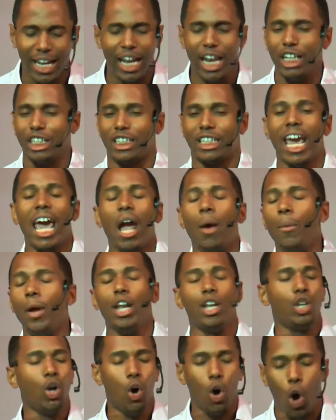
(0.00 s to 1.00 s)
any
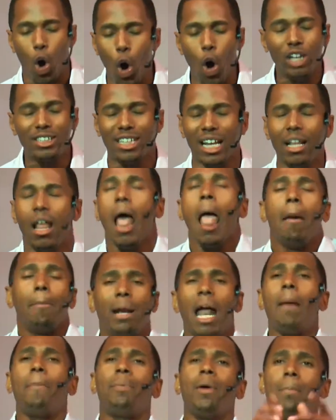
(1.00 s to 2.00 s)
chariot, no horses.
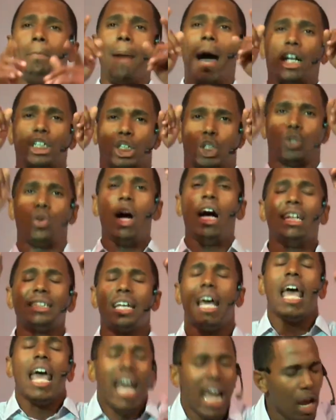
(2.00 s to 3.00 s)
But I put my
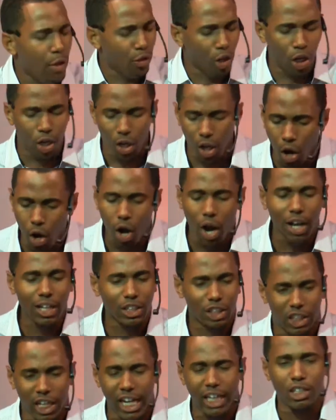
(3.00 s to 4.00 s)
trust in the Lord
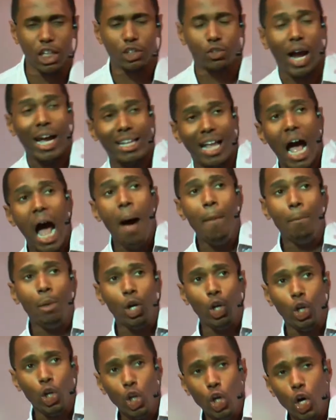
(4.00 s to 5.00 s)
Jesus Christ. I'm
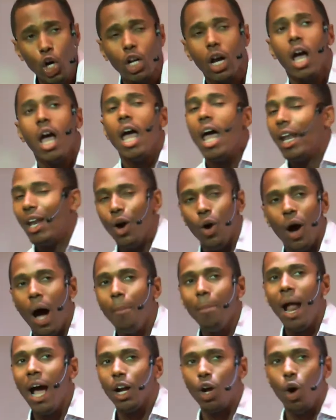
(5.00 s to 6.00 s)
going to look. No,
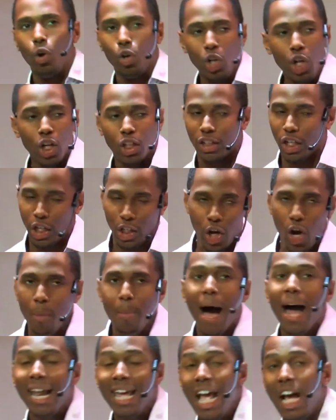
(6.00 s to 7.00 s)
I'm not going to look to
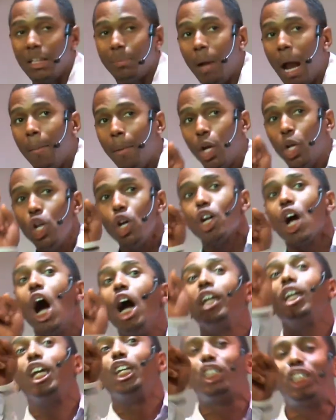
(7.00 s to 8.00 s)
nobody else, but I'm going to look unto